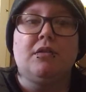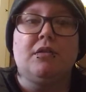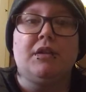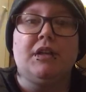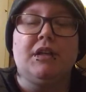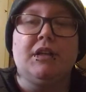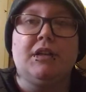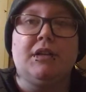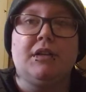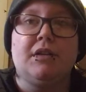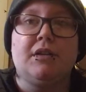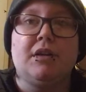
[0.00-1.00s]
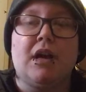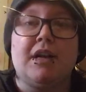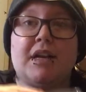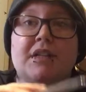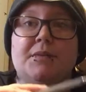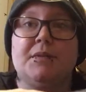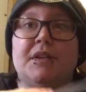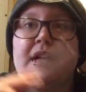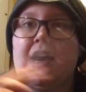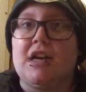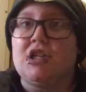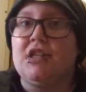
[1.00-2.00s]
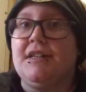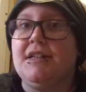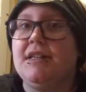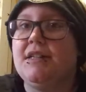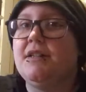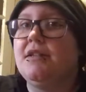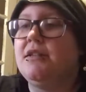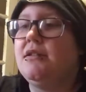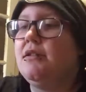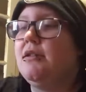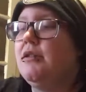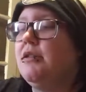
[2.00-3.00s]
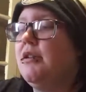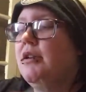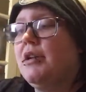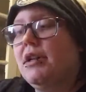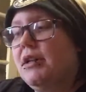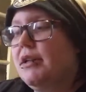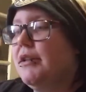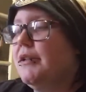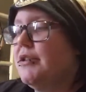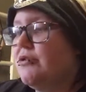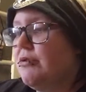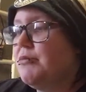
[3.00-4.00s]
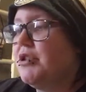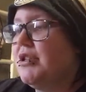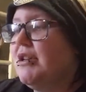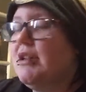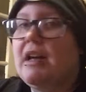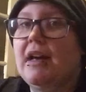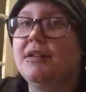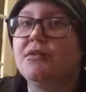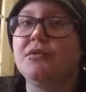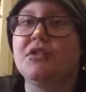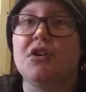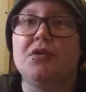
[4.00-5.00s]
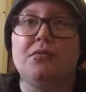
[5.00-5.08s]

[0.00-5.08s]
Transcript: the announcement that Ashleigh did in the description and also